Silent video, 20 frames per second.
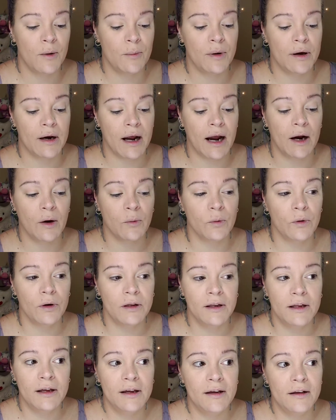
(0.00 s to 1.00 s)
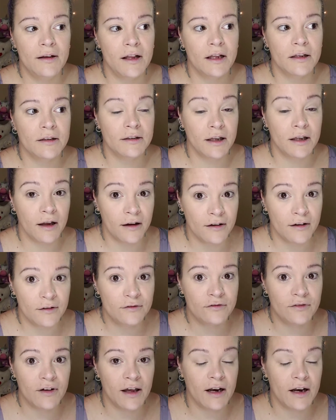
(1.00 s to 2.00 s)
but I really
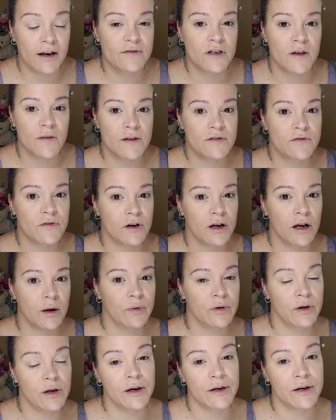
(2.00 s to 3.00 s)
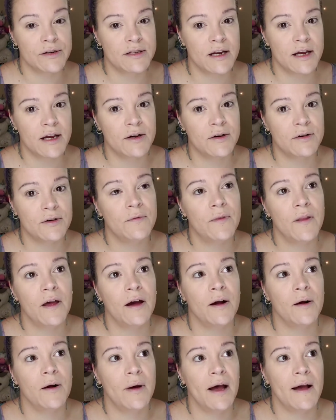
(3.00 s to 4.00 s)
love, and I've done this for a couple years now,
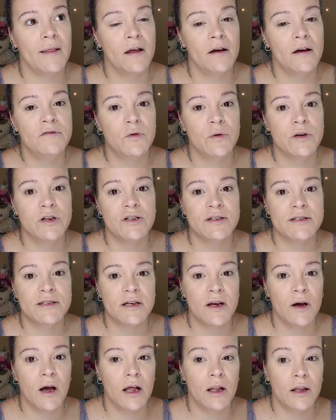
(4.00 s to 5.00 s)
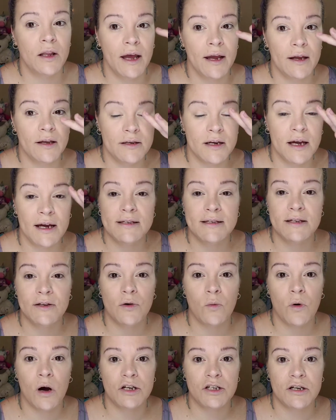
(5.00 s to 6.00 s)
um, I love doing just a like nice
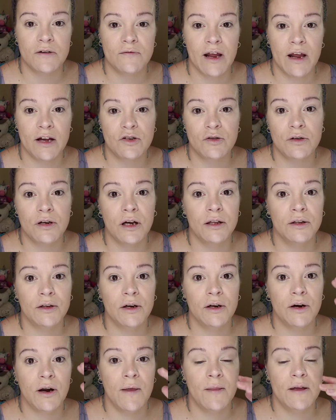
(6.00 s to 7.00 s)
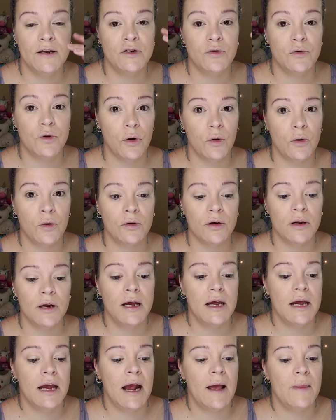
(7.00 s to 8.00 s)
little wash of natural color and then do gold
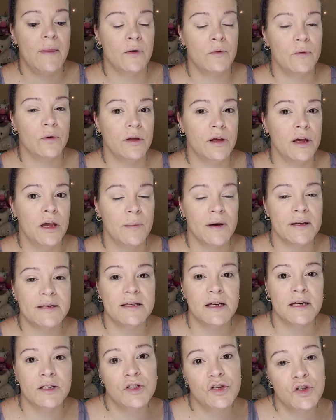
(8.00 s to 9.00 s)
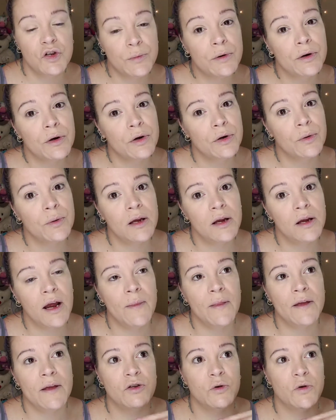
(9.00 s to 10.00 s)
and then really keep my skin super dewy
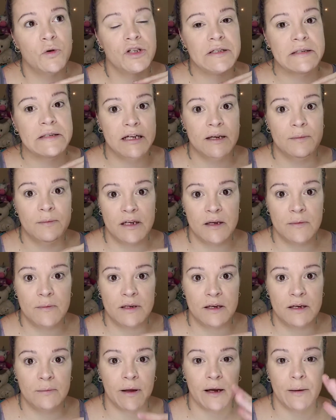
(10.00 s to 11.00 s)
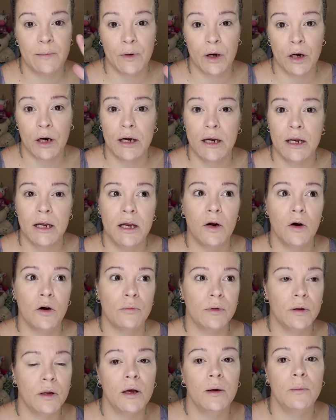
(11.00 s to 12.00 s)
and then do a deep, deep, deep like burgundy
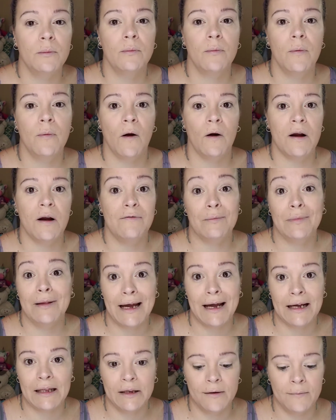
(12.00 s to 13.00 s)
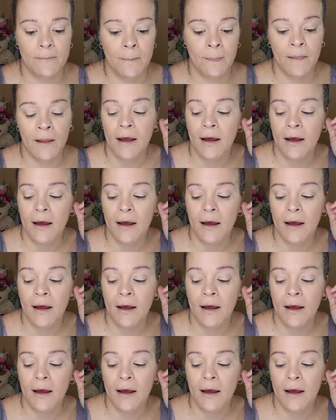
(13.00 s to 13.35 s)
or plum or even black lip.